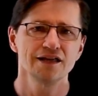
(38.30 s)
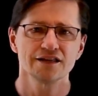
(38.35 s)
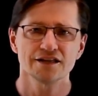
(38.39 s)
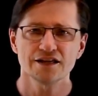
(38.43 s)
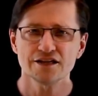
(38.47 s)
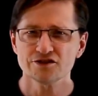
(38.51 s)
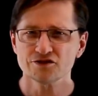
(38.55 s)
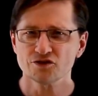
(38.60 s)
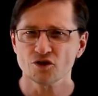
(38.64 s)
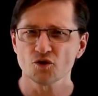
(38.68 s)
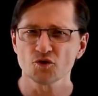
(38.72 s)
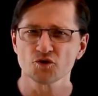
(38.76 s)

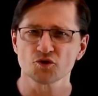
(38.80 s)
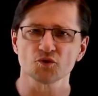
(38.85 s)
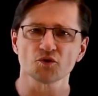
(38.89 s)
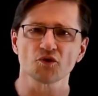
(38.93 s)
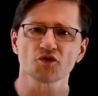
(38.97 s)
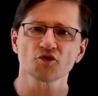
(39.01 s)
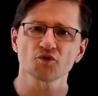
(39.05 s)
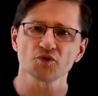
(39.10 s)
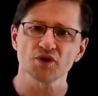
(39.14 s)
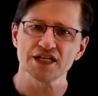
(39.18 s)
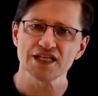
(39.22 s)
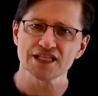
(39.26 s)
Let's go through
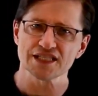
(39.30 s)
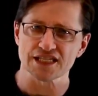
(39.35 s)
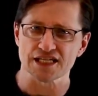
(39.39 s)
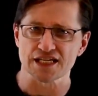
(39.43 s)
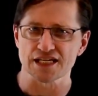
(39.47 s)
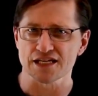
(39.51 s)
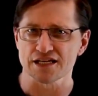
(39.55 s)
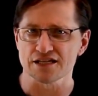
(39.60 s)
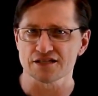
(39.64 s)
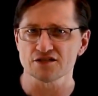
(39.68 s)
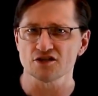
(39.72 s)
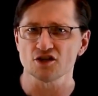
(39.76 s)
three
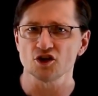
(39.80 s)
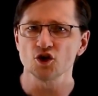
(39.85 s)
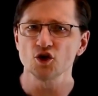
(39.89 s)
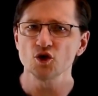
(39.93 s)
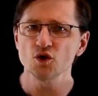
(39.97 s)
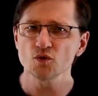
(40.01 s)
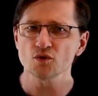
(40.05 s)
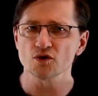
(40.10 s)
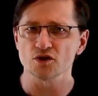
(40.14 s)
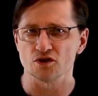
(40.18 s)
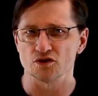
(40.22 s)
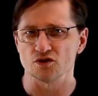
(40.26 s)
things
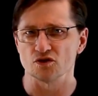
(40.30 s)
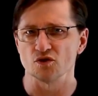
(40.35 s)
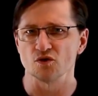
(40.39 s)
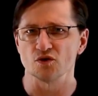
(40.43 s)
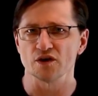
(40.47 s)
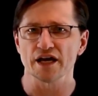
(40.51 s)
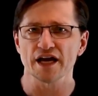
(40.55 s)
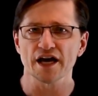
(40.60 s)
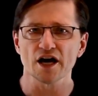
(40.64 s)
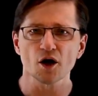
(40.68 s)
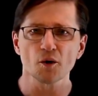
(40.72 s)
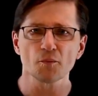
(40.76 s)
you can do
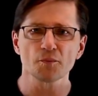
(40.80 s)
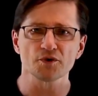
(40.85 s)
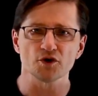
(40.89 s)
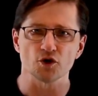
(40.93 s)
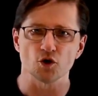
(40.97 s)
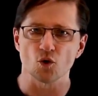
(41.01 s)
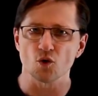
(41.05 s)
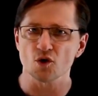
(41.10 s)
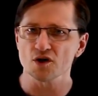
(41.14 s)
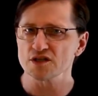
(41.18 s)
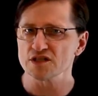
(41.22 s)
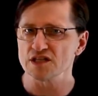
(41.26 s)
to help
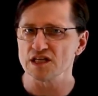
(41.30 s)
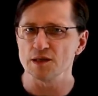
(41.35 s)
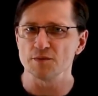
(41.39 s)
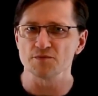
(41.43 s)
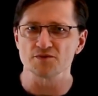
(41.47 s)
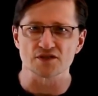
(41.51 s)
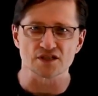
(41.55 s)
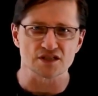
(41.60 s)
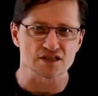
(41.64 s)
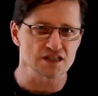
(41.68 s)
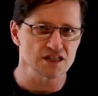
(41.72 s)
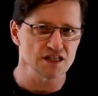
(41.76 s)
your team
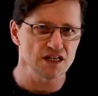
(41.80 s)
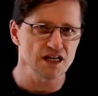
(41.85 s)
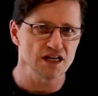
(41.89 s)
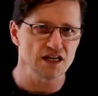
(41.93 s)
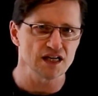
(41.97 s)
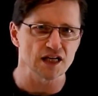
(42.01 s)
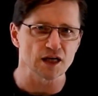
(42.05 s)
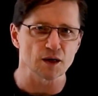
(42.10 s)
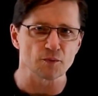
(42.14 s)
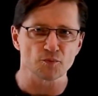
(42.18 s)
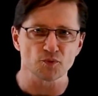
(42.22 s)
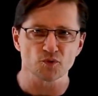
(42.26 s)

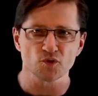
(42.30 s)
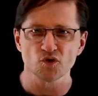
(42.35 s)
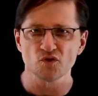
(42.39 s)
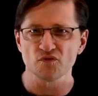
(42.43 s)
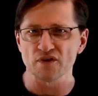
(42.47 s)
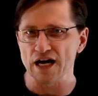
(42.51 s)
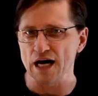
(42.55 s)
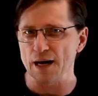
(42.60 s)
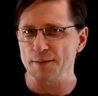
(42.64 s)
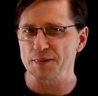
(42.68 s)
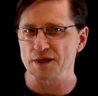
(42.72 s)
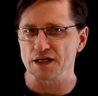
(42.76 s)
succeed and
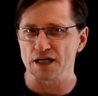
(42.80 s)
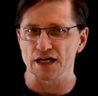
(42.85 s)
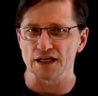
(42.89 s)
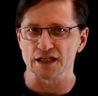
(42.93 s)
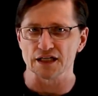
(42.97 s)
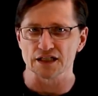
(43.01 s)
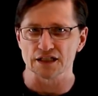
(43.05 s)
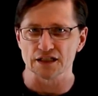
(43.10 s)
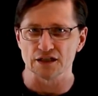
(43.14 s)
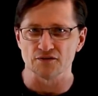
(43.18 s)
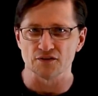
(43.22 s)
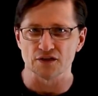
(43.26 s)
improve app
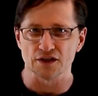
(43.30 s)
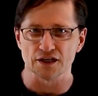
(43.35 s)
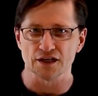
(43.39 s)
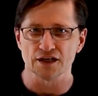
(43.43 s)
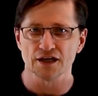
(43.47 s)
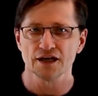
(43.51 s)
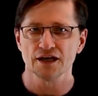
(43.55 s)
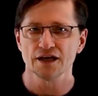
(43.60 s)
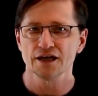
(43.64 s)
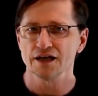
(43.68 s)
connectivity,